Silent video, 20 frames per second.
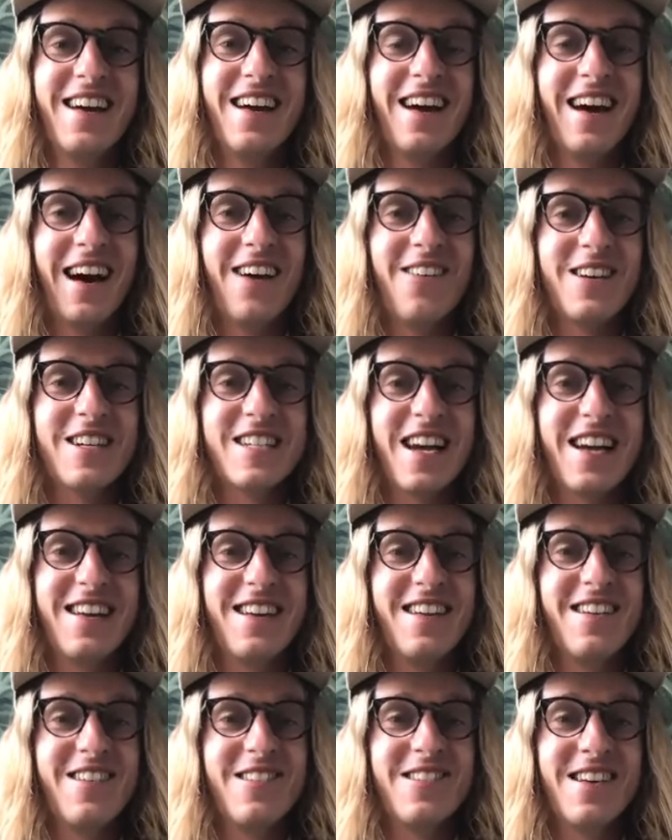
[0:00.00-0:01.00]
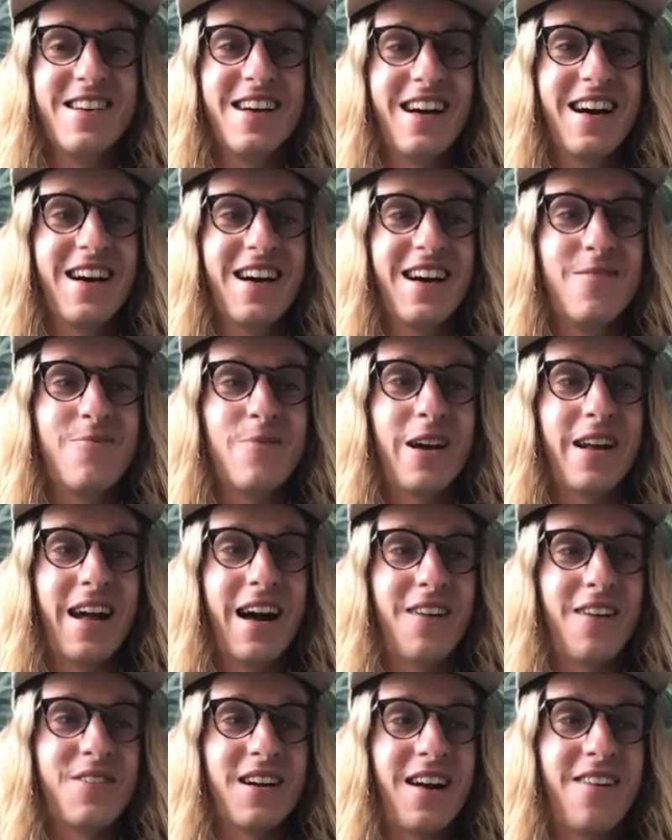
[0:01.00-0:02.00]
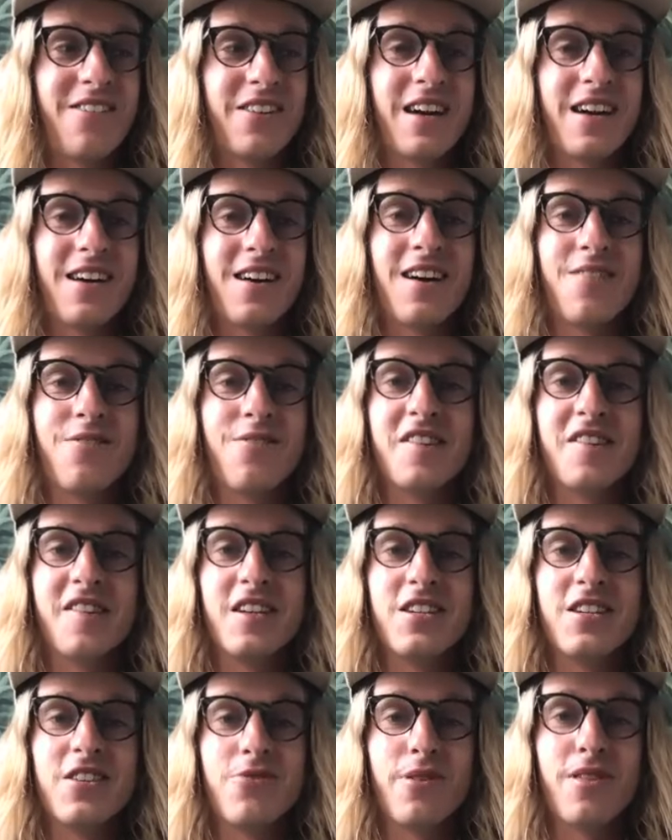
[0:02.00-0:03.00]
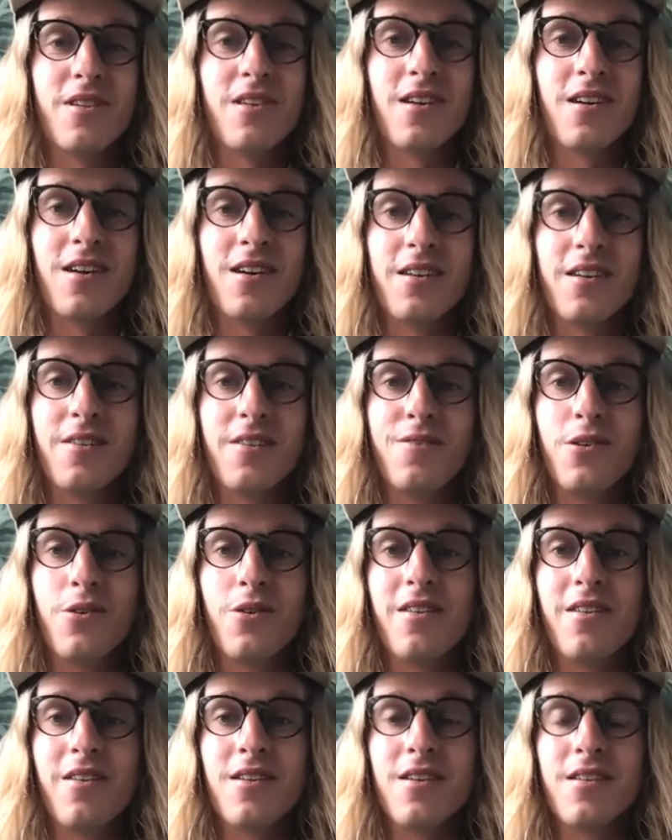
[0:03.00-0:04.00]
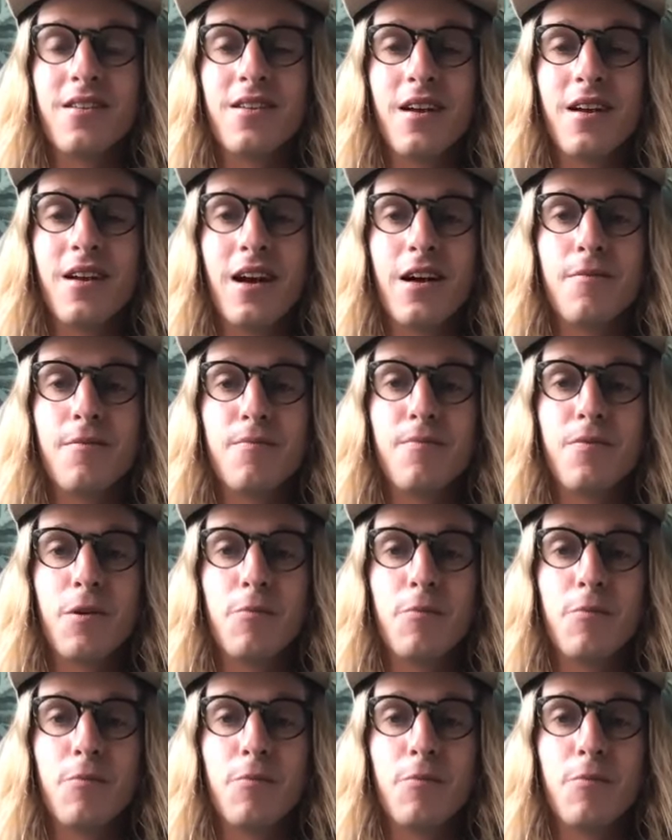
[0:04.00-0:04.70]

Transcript: I wish I knew. Um, but after having that conversation with her and a few other um,